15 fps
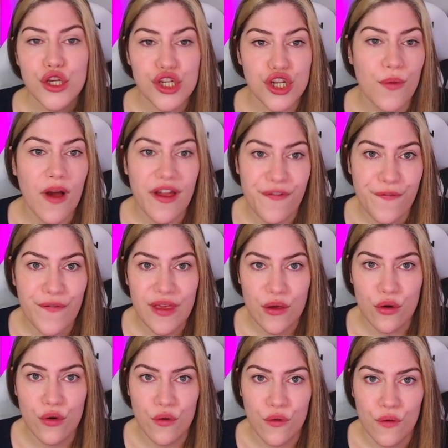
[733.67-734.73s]
Do I
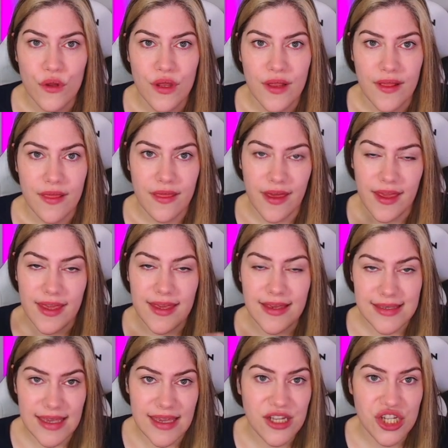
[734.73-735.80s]
feel that
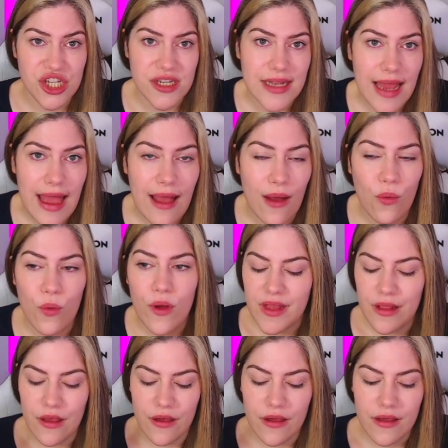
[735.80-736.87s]
he's injured now?
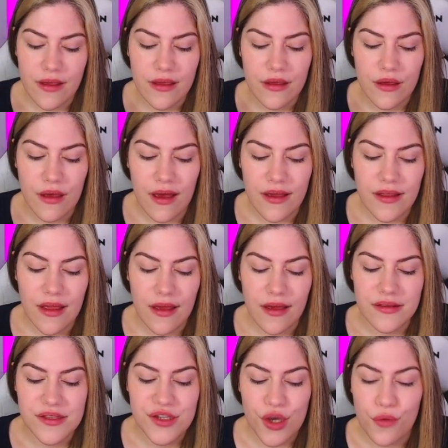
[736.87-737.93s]
Look, I
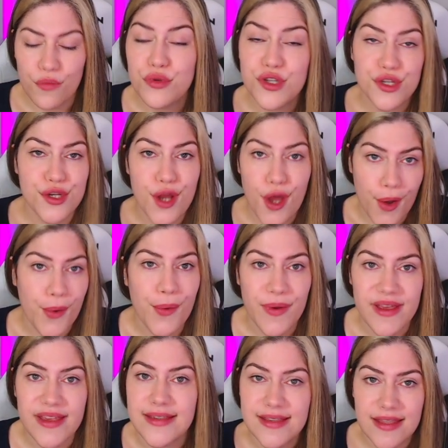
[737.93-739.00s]
don't know
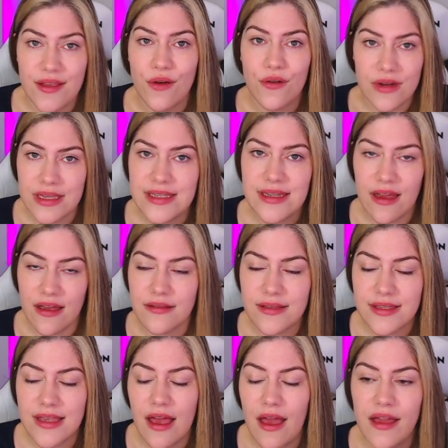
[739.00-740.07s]
is the honest
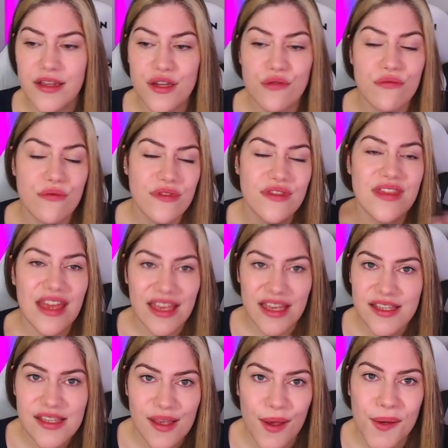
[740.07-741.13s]
answer. I don't
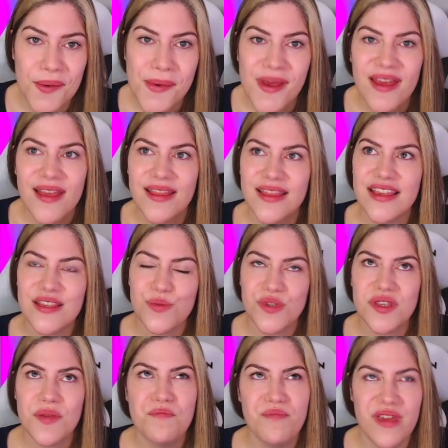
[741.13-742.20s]
think so. This
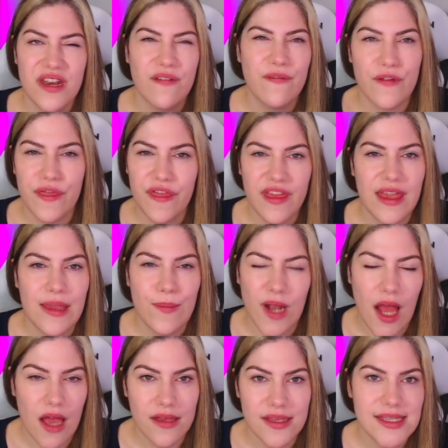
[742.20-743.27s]
was a bit of a theme
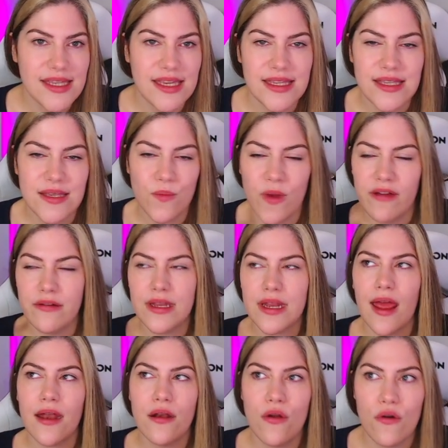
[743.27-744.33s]
last season where he'd
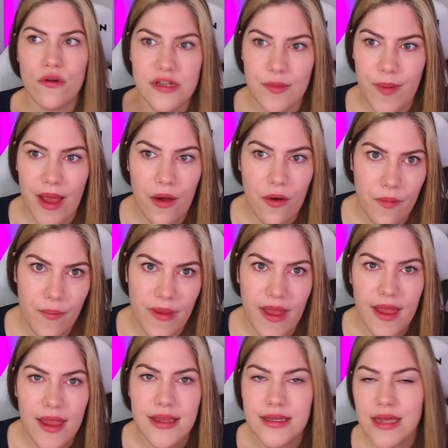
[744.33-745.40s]
get knocked about a
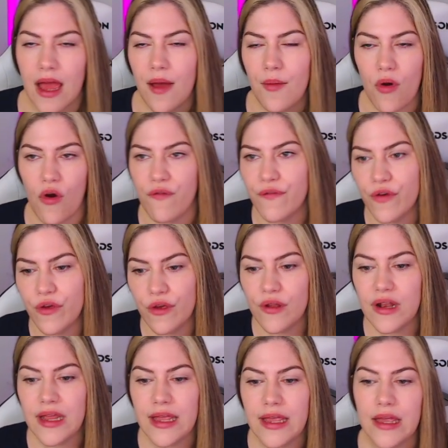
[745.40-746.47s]
bit, he'd come off
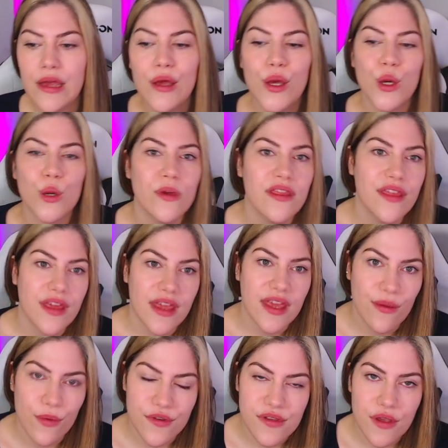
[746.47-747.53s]
early. We'd think
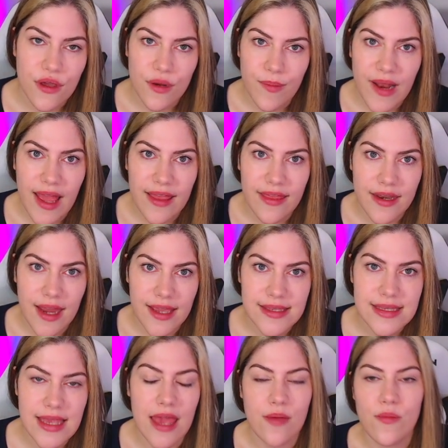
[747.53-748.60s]
he wasn't going to play the
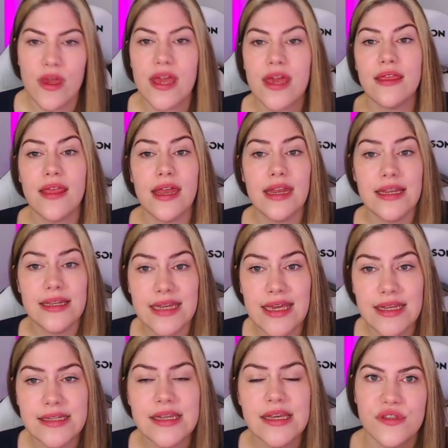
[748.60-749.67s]
next game week and then he
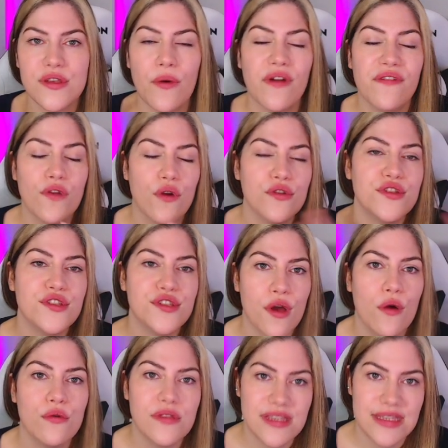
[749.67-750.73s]
did. So I've not
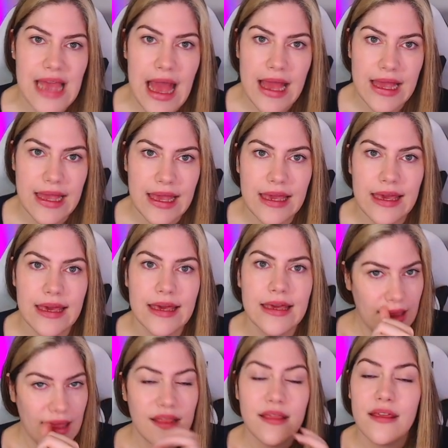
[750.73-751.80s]
sold Saka
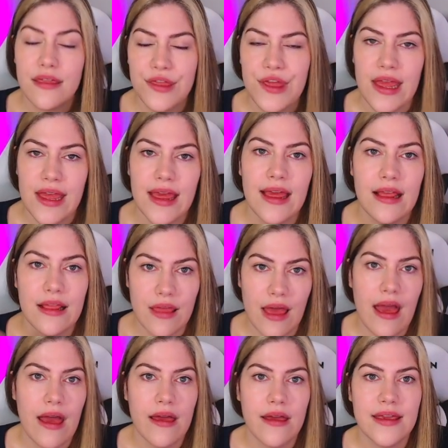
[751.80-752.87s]
in the thinking
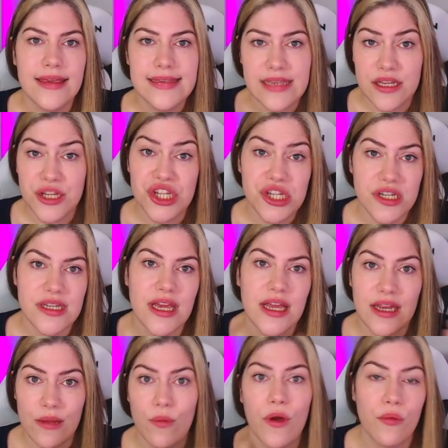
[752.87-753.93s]
that he's injured
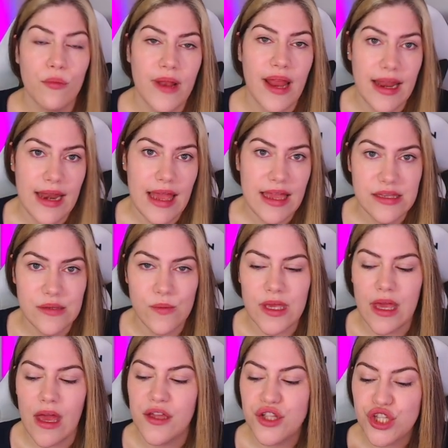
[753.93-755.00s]
and he won't play next
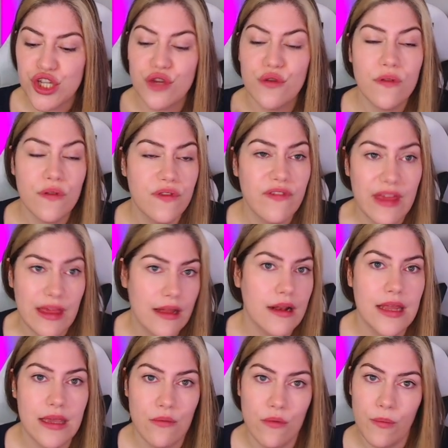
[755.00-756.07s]
week. I do feel
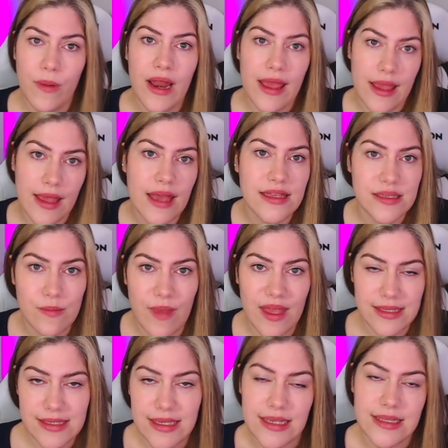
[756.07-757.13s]
he will play against
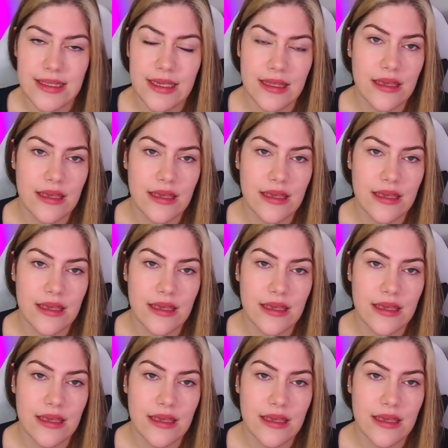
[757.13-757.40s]
Man City.